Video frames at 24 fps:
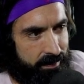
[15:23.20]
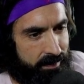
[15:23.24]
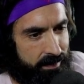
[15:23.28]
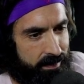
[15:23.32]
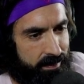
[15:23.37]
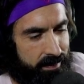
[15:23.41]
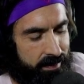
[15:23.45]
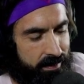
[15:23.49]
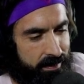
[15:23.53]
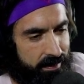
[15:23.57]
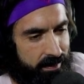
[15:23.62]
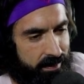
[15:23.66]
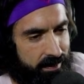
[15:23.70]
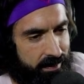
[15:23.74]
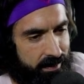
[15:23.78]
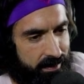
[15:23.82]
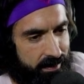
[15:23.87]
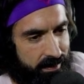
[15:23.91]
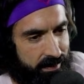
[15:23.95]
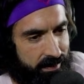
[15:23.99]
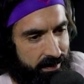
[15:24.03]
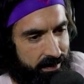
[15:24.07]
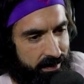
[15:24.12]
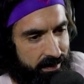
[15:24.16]

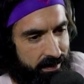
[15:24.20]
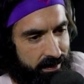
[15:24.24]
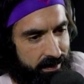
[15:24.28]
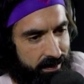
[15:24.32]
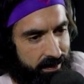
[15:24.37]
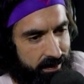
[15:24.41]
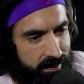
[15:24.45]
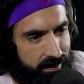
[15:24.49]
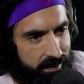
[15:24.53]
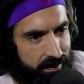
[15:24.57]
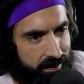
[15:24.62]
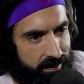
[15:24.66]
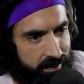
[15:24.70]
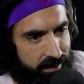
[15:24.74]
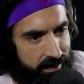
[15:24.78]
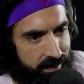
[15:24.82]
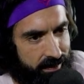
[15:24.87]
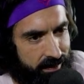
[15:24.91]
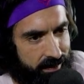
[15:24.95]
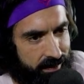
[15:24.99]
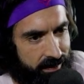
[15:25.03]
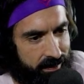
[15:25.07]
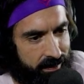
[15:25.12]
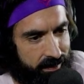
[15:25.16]

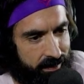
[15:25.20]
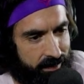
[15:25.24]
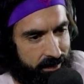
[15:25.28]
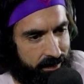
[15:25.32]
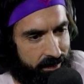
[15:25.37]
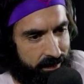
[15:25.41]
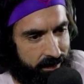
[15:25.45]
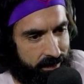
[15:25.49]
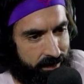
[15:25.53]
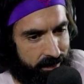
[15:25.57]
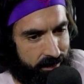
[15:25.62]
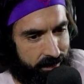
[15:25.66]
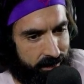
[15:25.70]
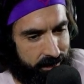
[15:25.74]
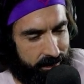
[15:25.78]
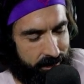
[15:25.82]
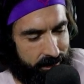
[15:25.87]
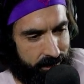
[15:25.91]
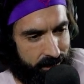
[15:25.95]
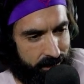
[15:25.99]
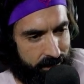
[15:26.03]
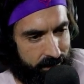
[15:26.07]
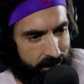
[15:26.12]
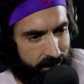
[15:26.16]

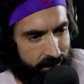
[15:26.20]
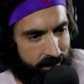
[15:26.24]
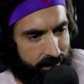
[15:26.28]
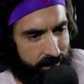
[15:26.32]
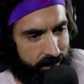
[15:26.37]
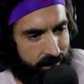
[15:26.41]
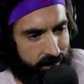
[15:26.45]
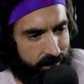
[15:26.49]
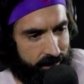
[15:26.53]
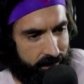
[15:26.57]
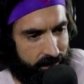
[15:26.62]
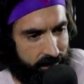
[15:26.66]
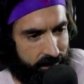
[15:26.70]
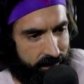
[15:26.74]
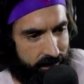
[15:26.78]
[no speech]